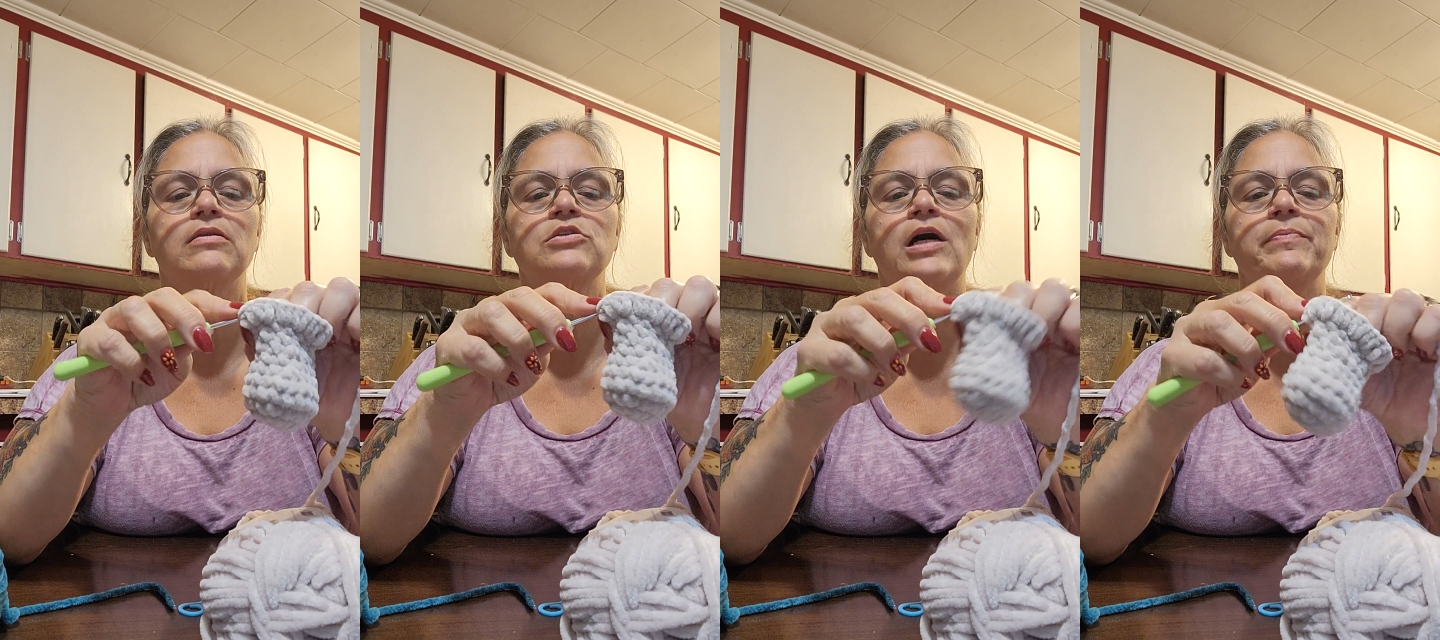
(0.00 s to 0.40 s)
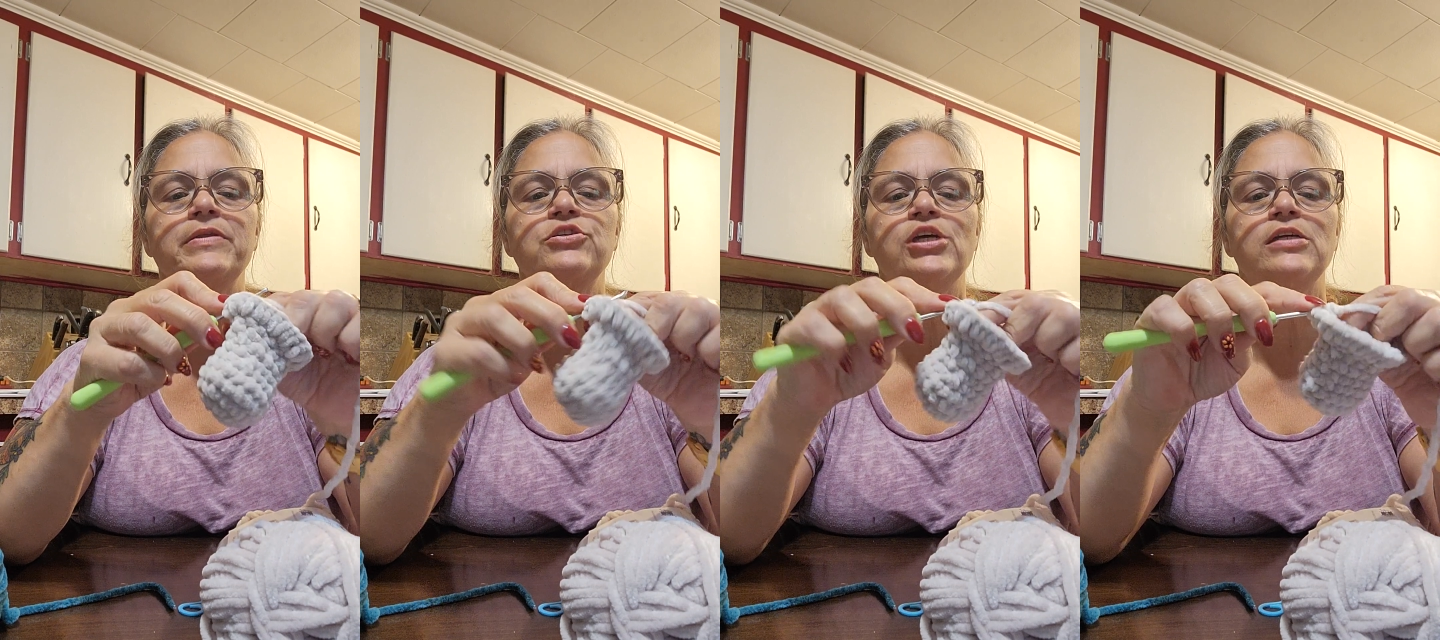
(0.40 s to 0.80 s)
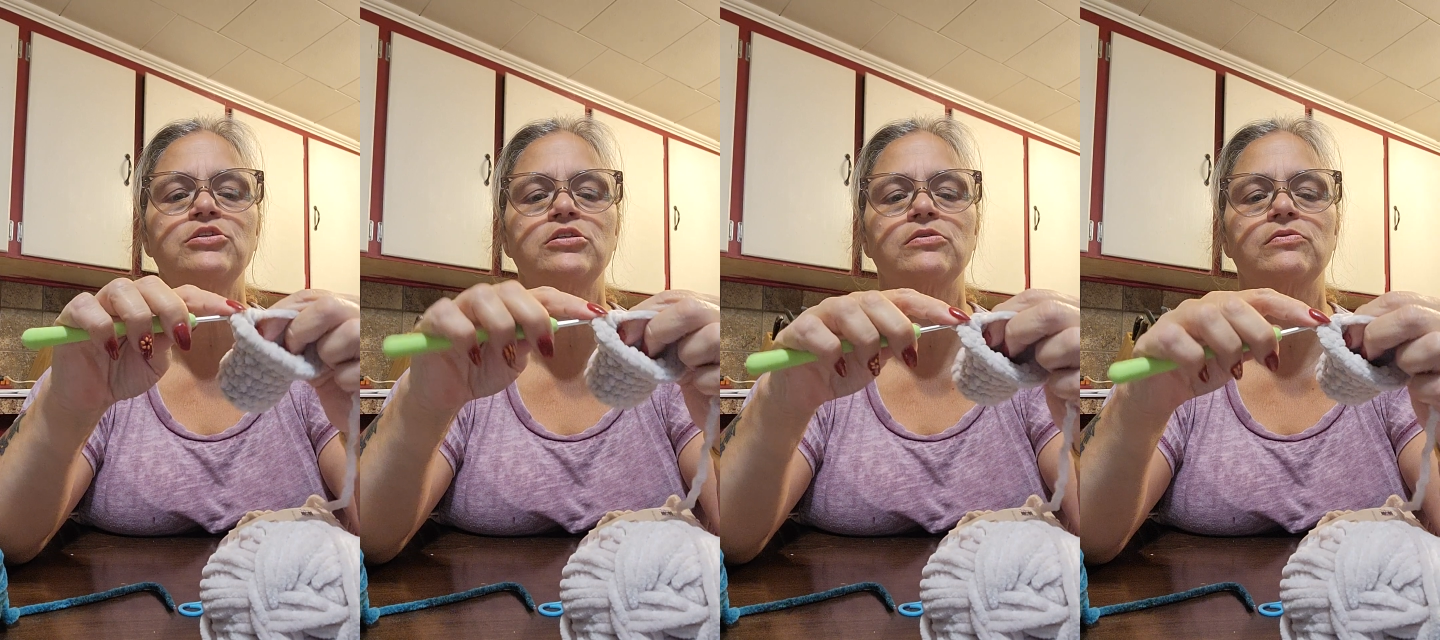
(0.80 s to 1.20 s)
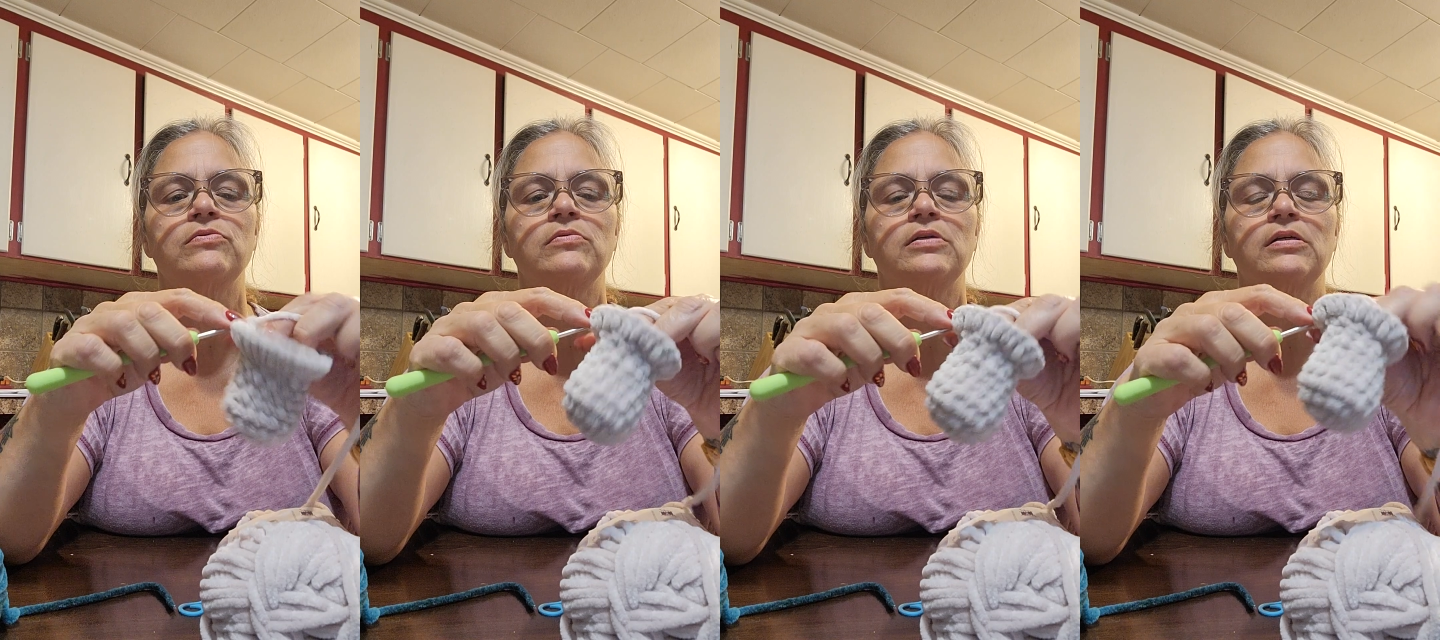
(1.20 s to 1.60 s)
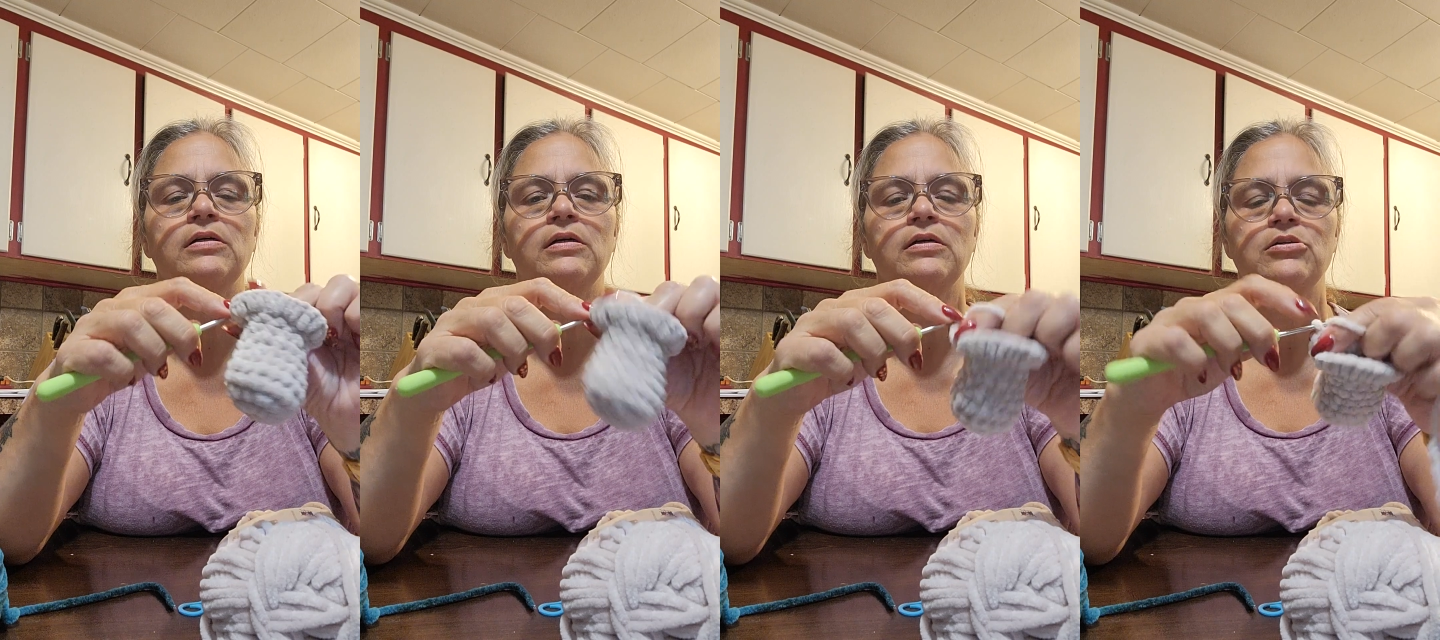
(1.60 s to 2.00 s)
top of the chain 2,
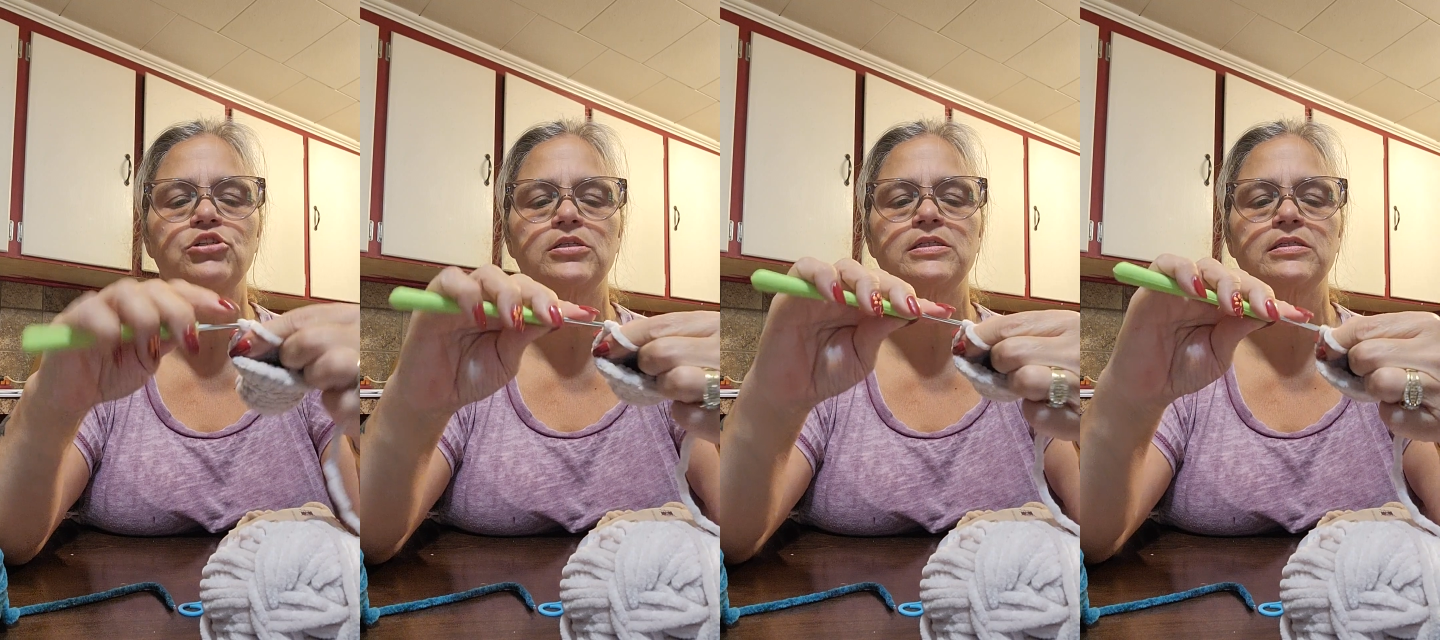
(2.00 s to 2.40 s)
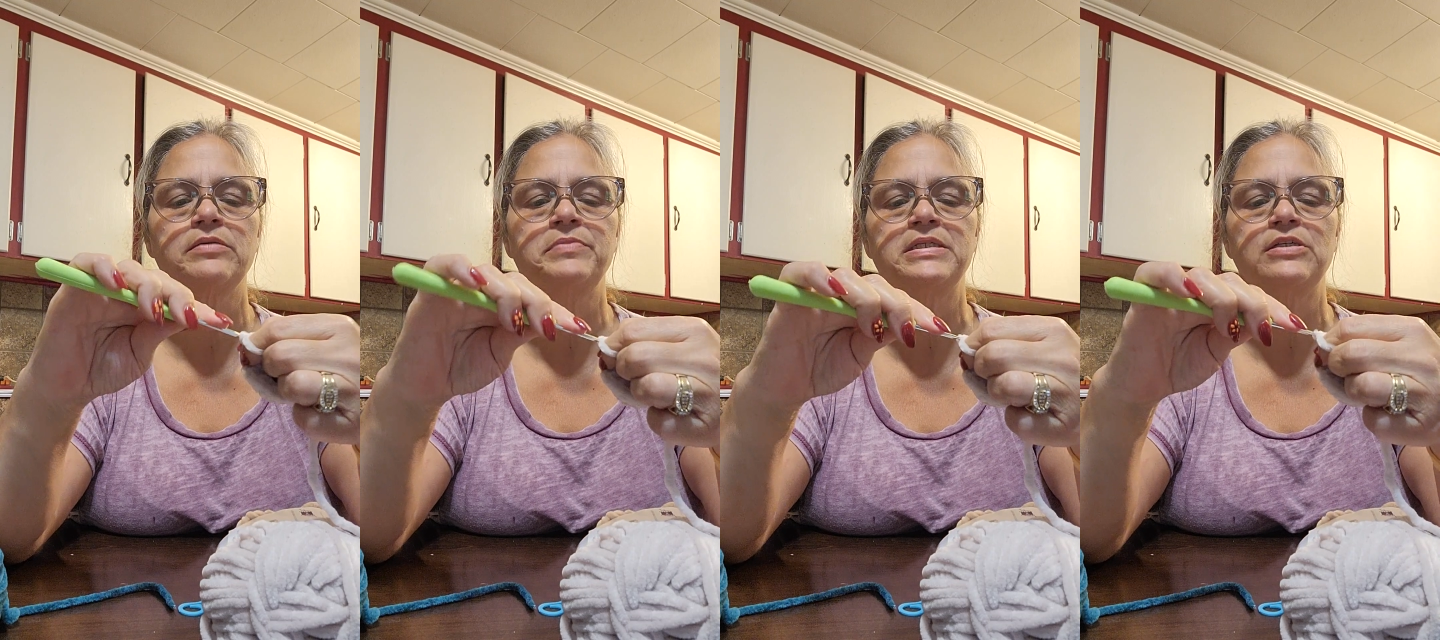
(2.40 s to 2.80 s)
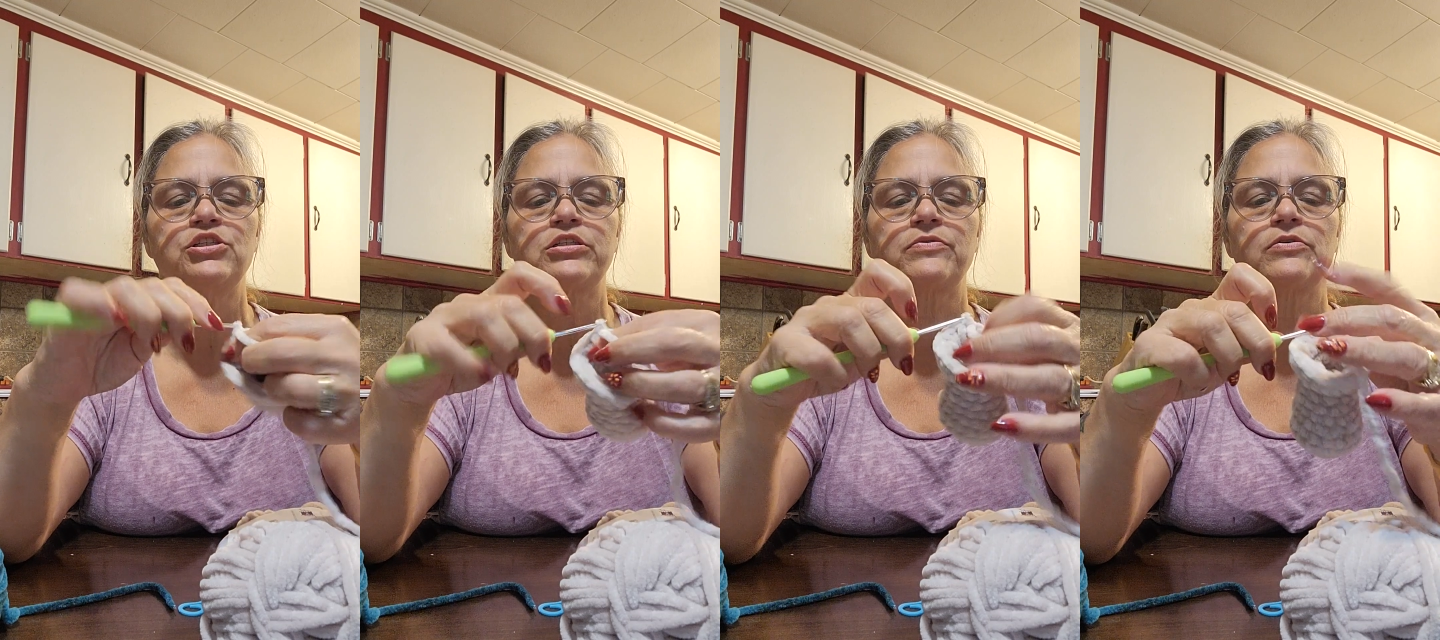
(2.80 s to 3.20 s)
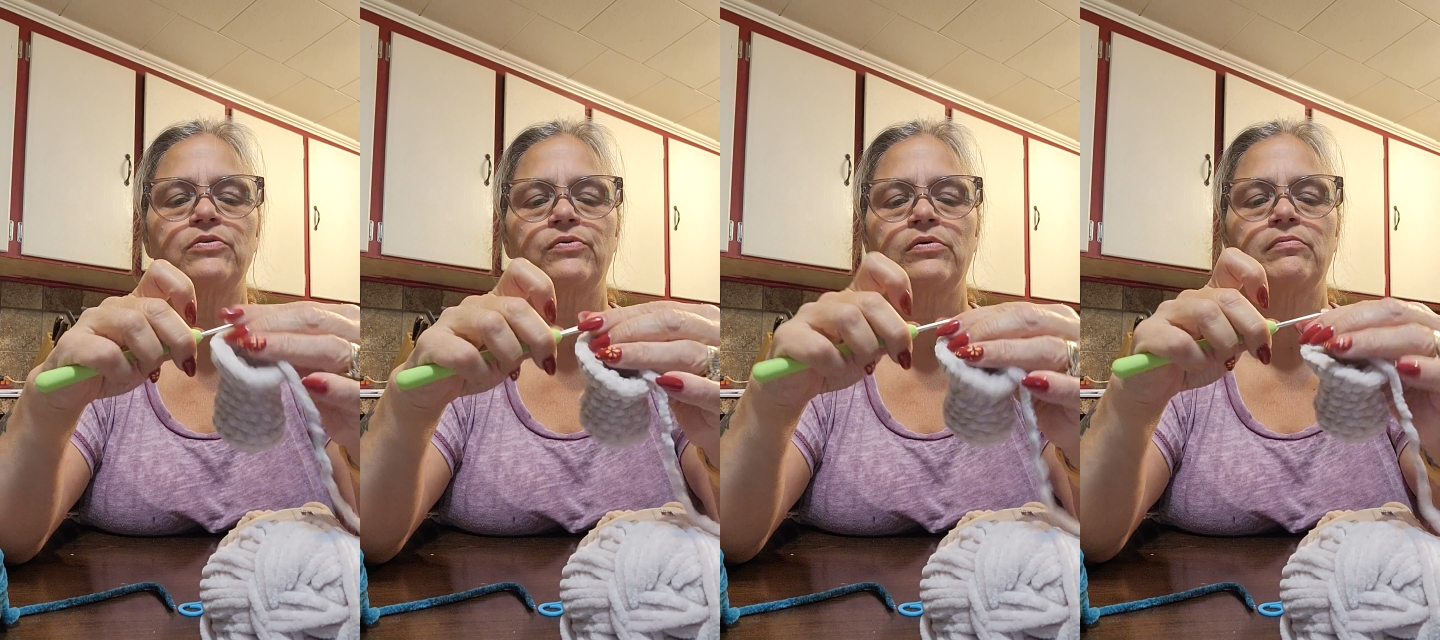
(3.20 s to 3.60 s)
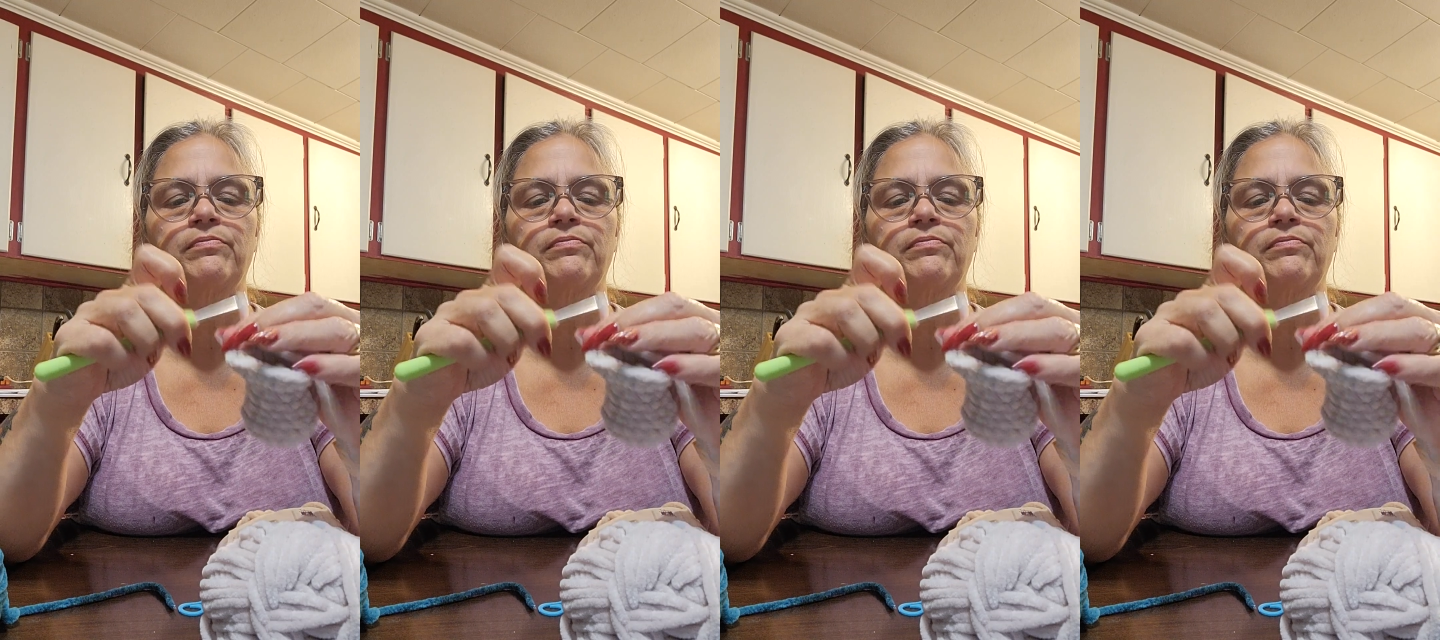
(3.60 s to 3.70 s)
just slip stitch through,